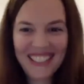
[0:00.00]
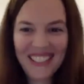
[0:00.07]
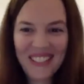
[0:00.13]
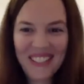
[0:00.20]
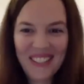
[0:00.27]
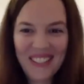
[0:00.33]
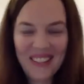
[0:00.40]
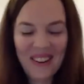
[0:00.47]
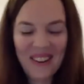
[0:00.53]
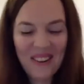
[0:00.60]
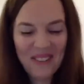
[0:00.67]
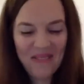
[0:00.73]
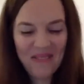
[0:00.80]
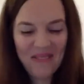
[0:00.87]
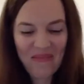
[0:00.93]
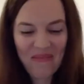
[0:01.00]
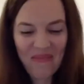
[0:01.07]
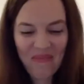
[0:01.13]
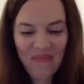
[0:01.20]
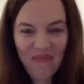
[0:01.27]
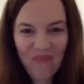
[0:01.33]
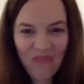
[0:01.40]
So
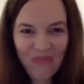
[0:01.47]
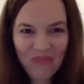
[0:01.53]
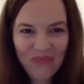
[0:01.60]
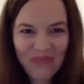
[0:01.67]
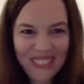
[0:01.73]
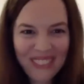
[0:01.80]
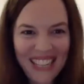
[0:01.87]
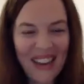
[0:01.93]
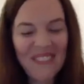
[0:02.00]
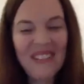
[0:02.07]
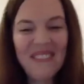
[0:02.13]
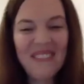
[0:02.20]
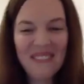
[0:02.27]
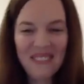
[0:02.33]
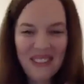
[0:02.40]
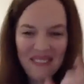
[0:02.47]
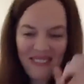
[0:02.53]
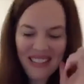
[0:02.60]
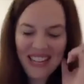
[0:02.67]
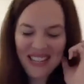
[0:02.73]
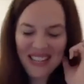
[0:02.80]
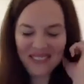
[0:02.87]
yeah, we've
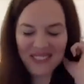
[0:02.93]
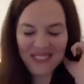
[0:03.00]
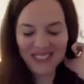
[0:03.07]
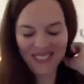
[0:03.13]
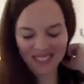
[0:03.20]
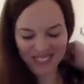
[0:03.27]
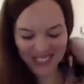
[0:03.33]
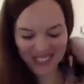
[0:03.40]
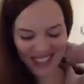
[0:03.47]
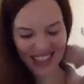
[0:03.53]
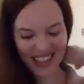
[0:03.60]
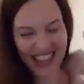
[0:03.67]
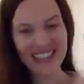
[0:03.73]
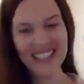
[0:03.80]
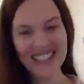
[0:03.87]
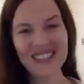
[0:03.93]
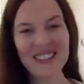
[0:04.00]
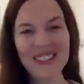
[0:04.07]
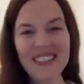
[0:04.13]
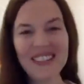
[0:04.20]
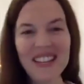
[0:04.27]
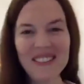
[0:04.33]
finished for tonight.
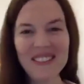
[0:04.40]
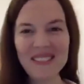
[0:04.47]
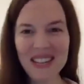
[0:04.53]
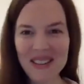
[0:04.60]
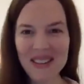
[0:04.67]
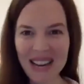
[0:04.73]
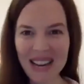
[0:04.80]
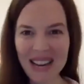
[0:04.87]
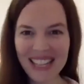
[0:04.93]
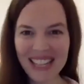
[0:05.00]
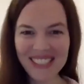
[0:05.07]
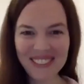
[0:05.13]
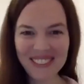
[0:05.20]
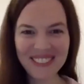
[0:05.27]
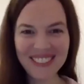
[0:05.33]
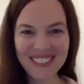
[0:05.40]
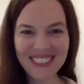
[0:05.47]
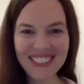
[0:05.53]
So thank you very much for